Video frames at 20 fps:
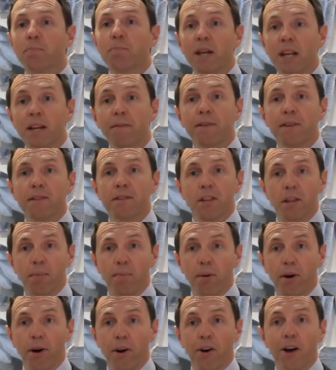benefits of the
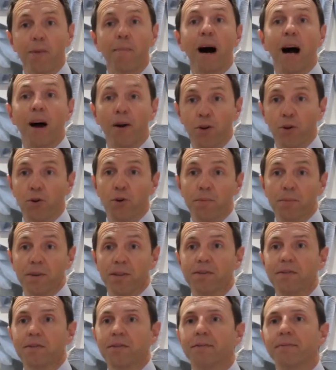program are
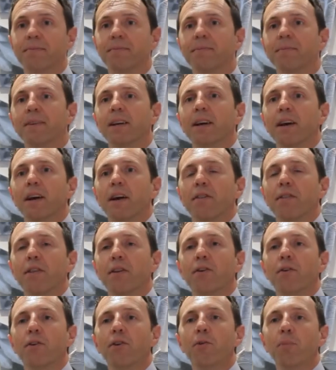enormous. The
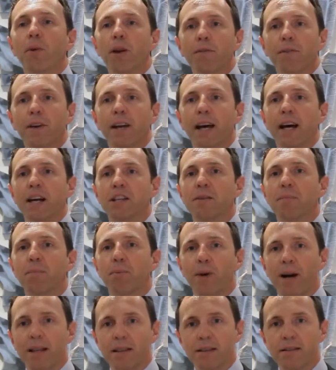new modification
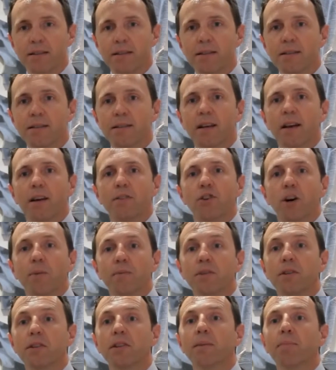practices
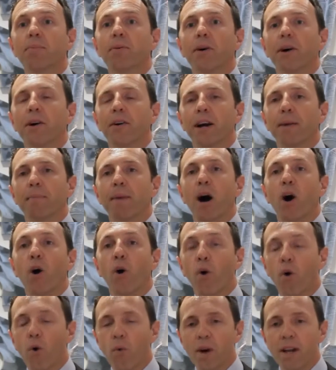adopted in the program are
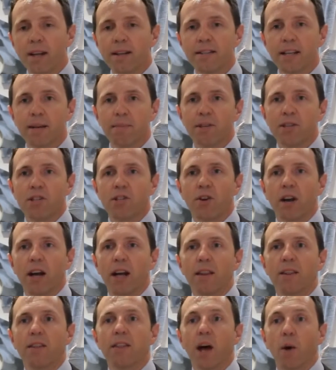already
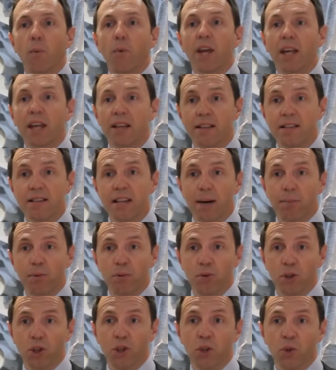demonstrating that we can
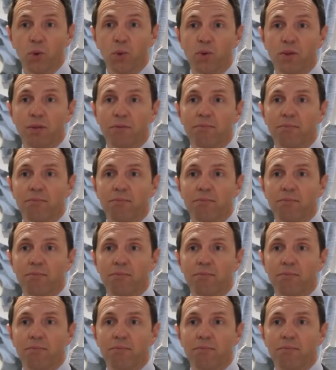double yield.